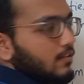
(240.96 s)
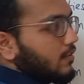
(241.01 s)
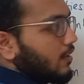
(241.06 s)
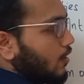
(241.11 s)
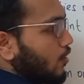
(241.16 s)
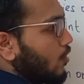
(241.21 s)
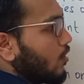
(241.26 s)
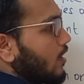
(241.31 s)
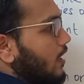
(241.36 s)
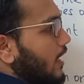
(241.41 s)
the
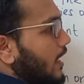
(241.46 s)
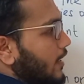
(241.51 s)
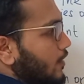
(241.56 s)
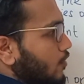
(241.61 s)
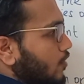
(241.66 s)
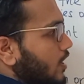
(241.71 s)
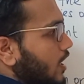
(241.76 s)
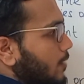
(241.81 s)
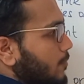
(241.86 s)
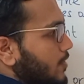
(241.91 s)
long
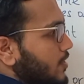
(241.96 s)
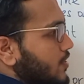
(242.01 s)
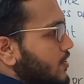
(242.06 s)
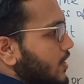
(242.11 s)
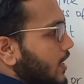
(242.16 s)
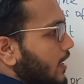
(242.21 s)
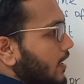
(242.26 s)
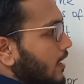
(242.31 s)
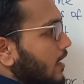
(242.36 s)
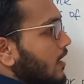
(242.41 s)
hydrocarbon
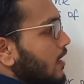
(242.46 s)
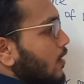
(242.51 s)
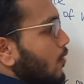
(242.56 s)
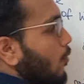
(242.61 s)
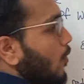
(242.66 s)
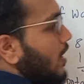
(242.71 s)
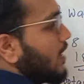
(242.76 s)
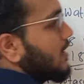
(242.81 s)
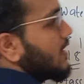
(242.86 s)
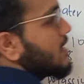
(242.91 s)
chain.
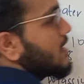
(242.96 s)
While the